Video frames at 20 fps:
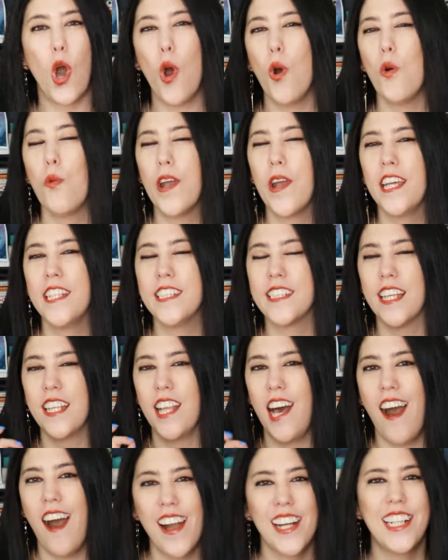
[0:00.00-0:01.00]
always
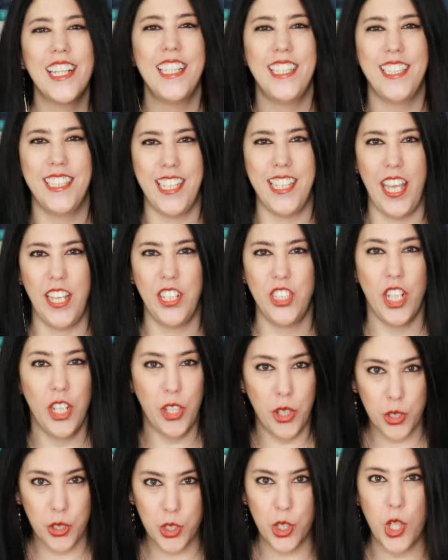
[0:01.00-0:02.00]
an ugly stage
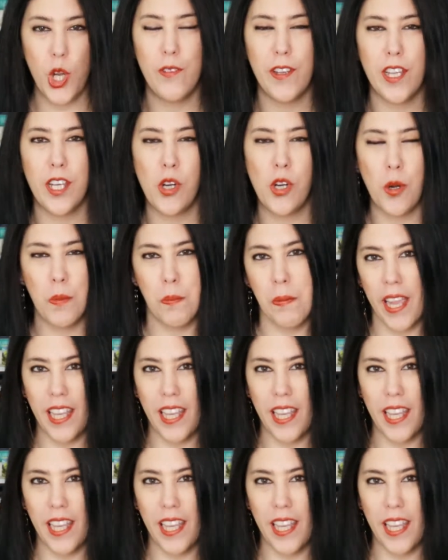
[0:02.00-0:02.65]
in your drawing or